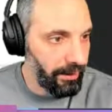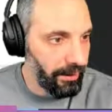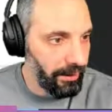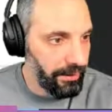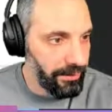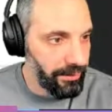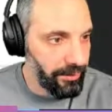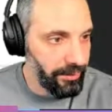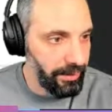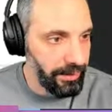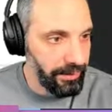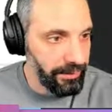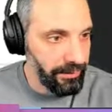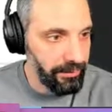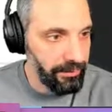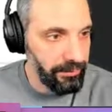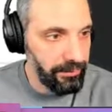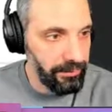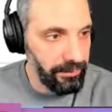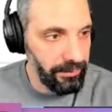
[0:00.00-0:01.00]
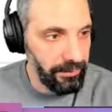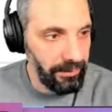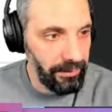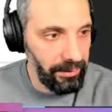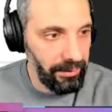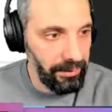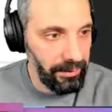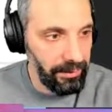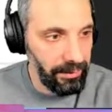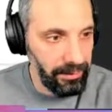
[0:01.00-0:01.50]
let's do this.
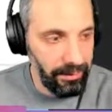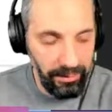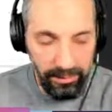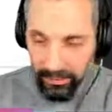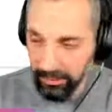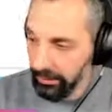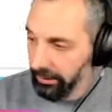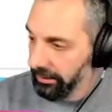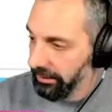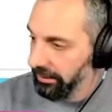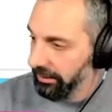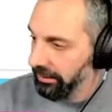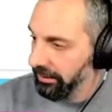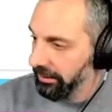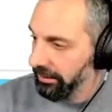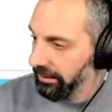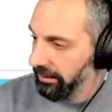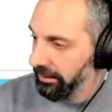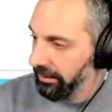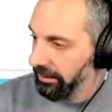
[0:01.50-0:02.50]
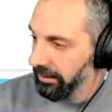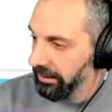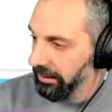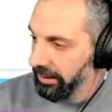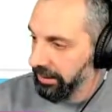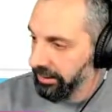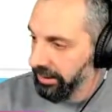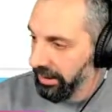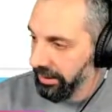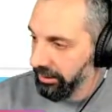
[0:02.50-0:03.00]
Dun, dun, dun.
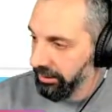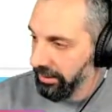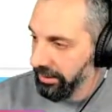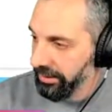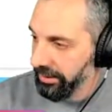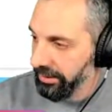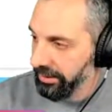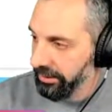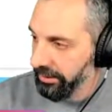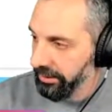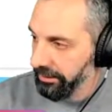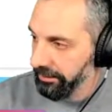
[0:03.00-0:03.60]
Check your answers.